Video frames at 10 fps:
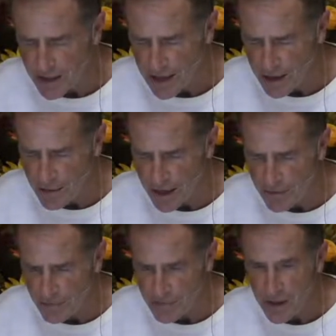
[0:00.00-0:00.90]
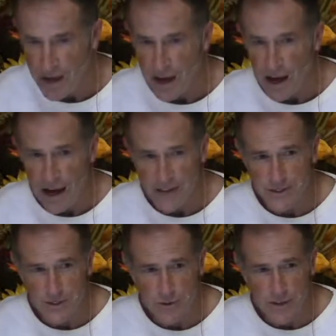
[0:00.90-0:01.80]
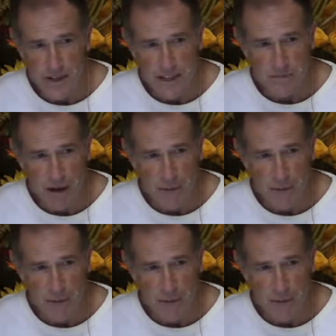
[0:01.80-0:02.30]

Amen. I just realized my